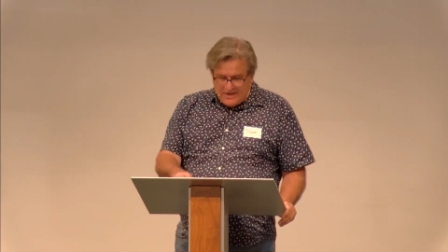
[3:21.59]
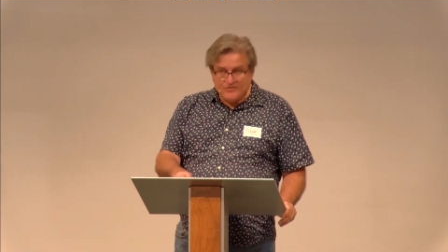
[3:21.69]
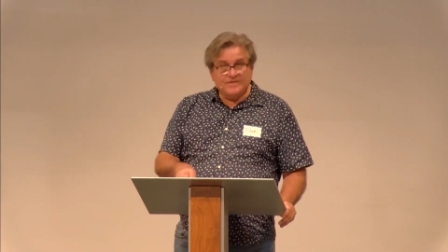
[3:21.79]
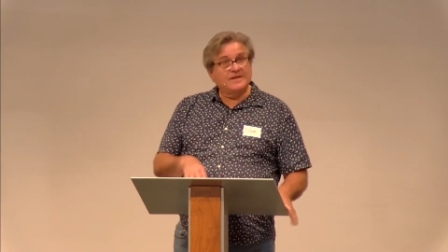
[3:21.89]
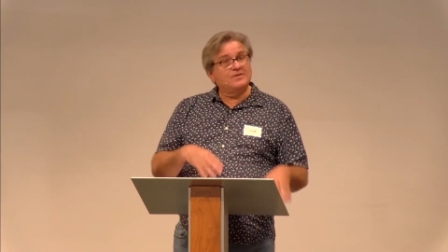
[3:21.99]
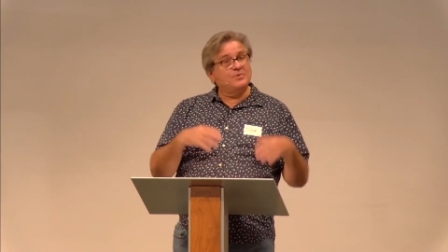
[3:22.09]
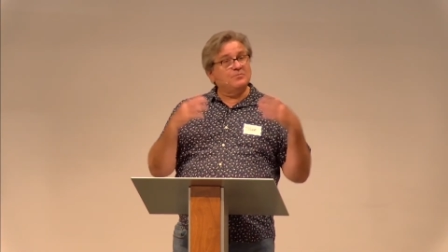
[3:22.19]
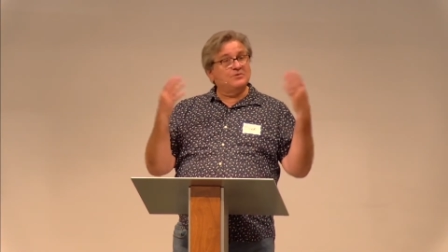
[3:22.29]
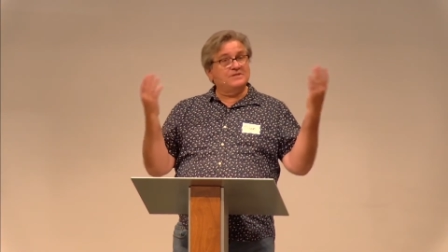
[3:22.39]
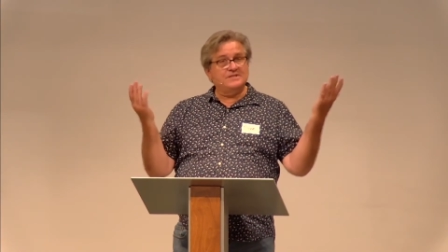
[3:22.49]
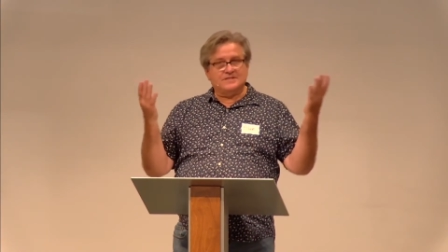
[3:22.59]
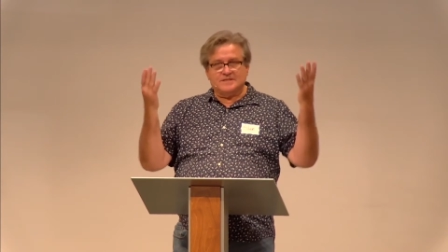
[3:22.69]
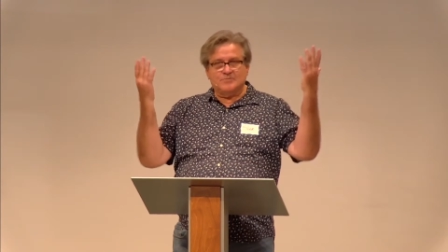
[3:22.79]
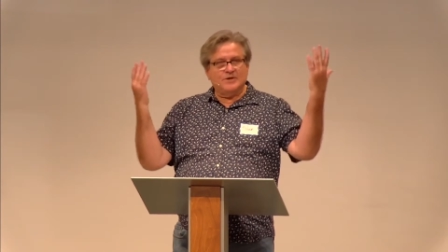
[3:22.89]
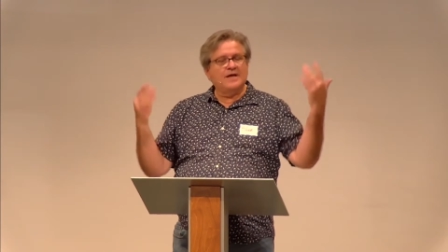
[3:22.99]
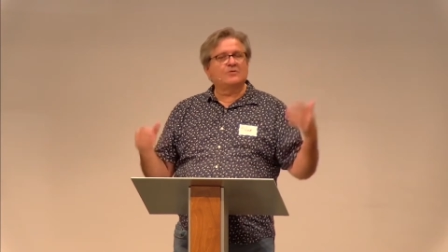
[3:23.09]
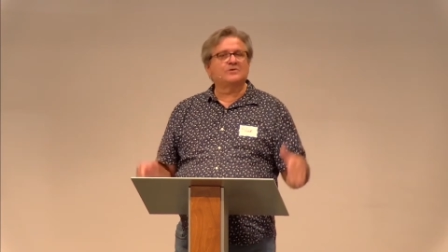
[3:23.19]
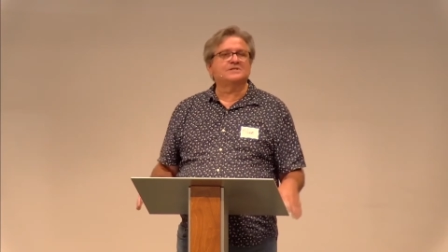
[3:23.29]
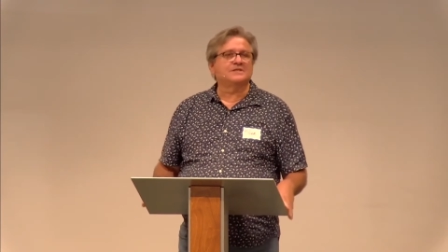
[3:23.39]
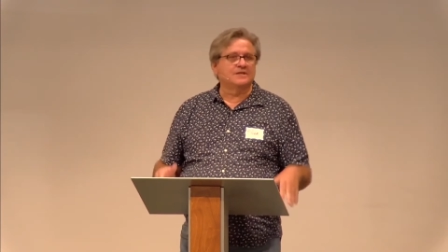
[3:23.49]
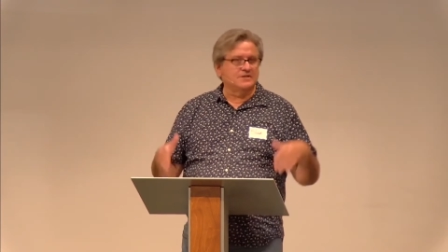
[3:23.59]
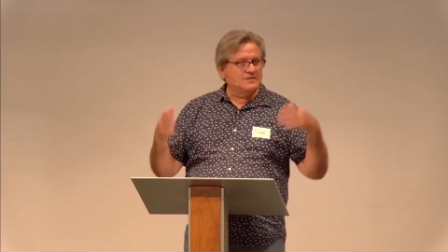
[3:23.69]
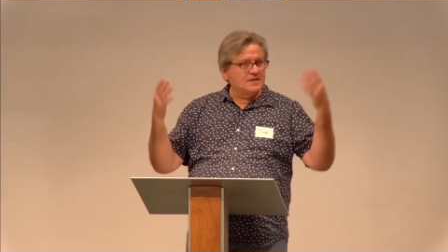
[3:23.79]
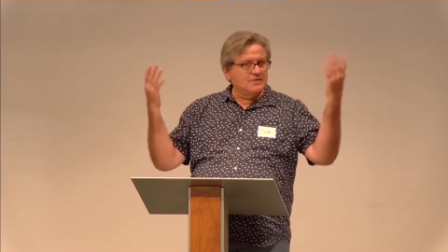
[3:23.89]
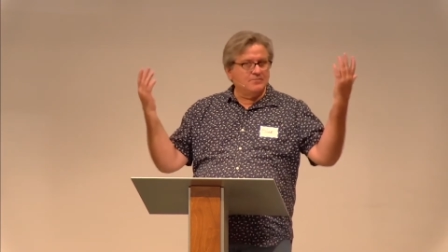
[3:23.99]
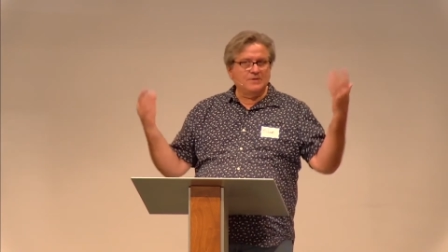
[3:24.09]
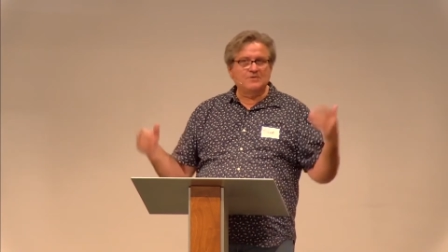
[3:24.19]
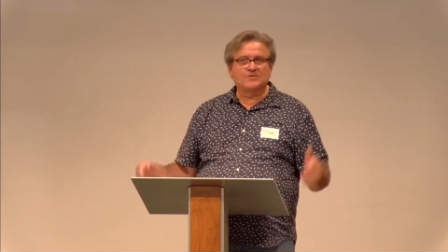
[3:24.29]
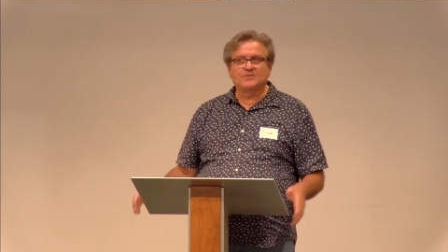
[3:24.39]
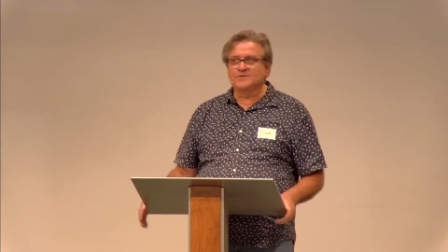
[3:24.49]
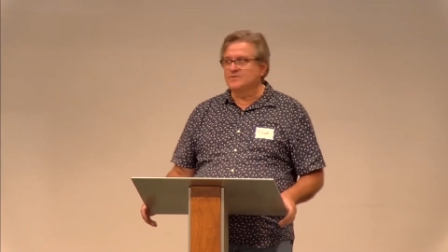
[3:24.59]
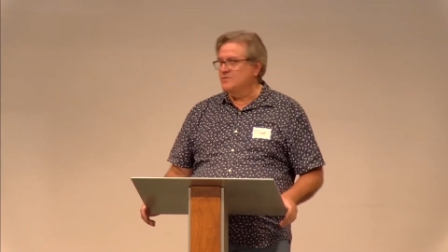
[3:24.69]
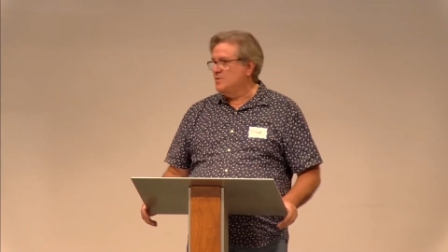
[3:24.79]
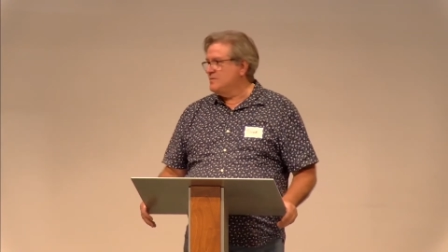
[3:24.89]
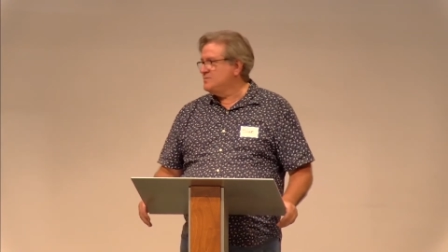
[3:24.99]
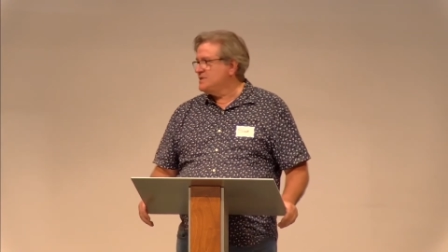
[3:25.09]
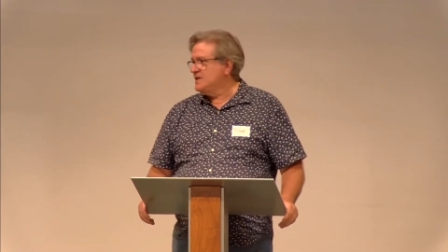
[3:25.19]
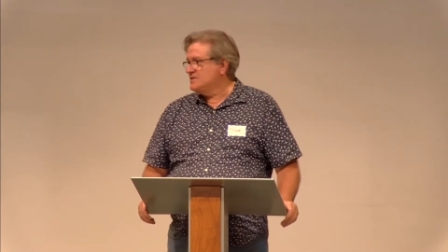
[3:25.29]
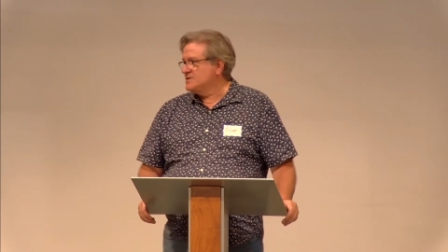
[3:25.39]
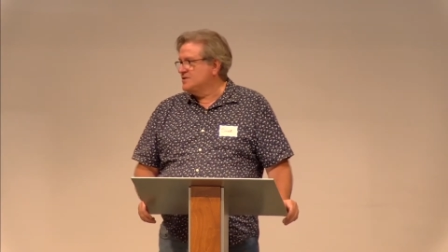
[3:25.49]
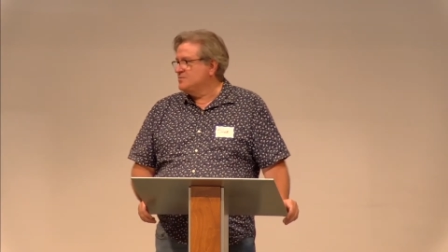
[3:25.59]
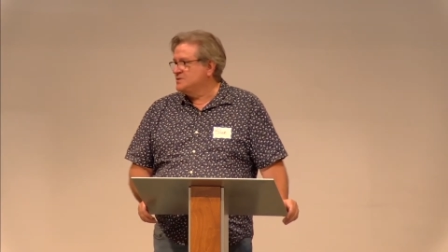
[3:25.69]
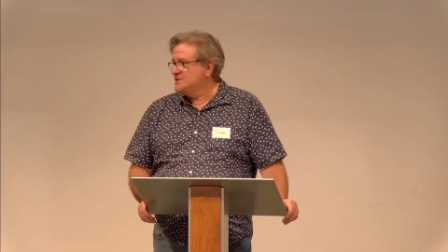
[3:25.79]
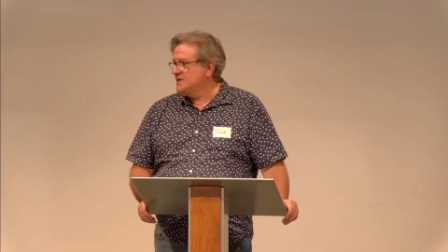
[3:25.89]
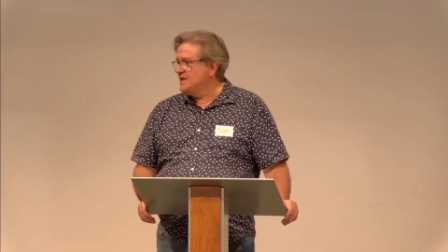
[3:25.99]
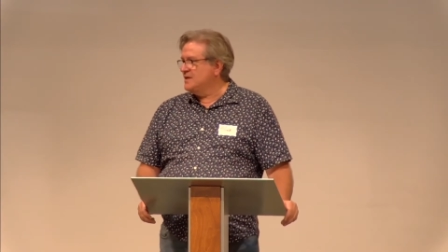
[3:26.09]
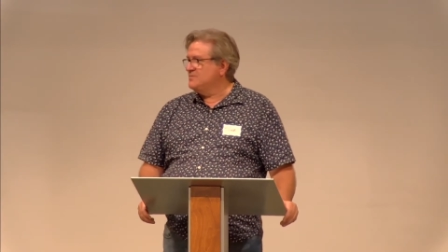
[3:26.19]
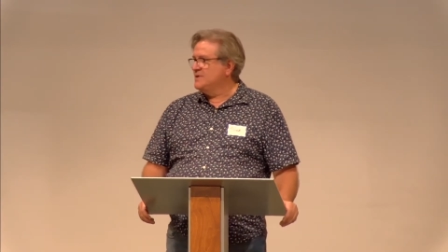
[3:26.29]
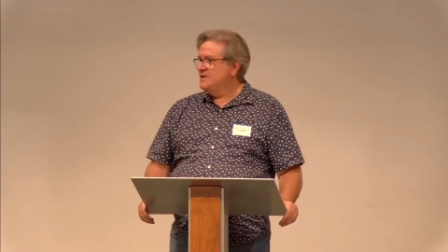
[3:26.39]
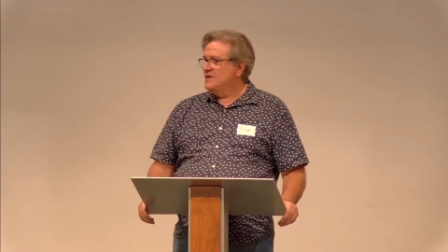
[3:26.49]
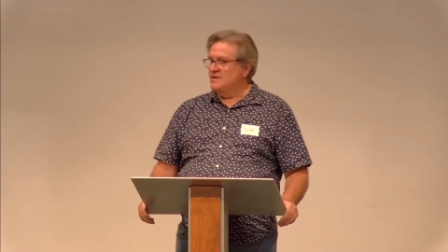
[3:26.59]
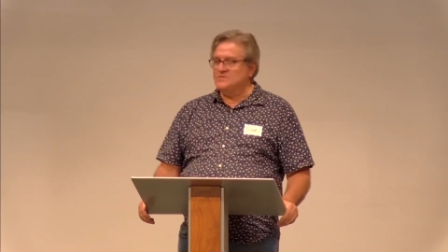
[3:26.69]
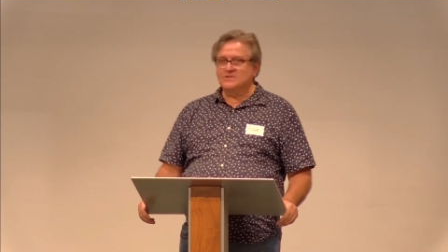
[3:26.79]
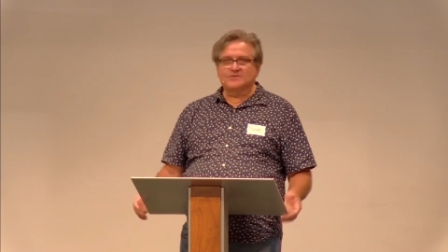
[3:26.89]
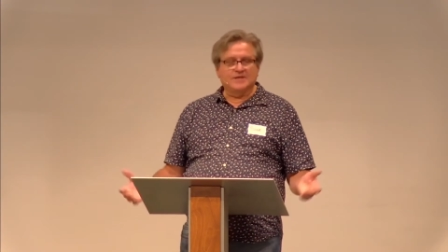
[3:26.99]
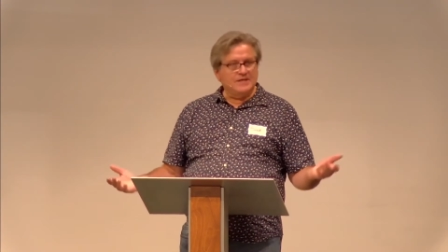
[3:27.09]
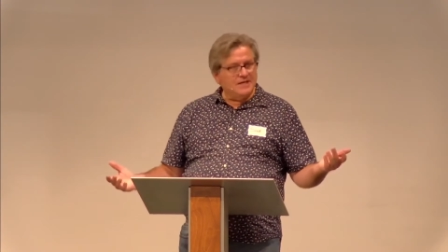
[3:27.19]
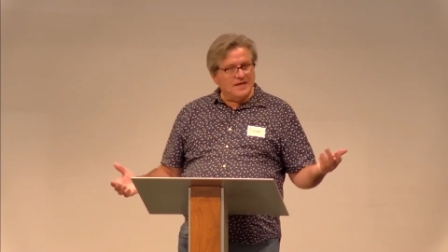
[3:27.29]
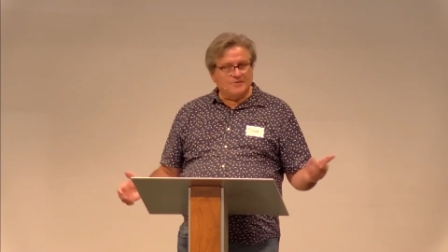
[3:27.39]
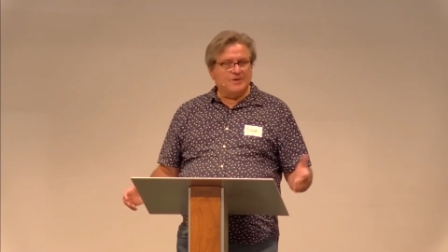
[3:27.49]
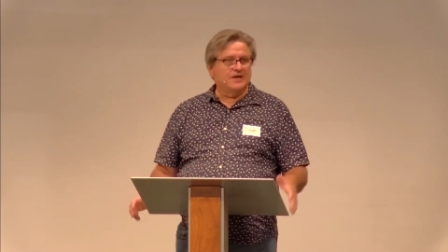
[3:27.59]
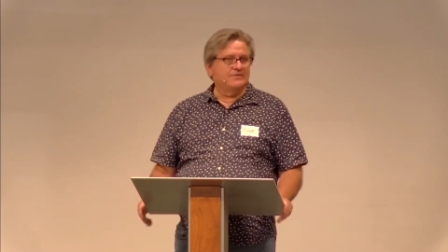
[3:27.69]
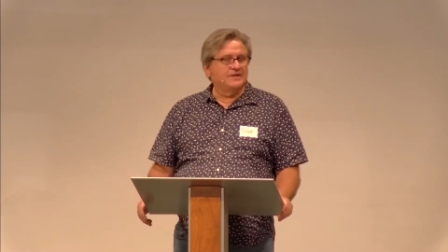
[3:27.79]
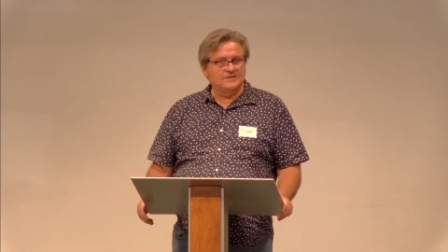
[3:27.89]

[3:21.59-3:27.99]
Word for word: Everything that people didn't see, but now we're seeing, say, maybe through the, the Webb telescope, which again, I'm, I'm still geeking out about.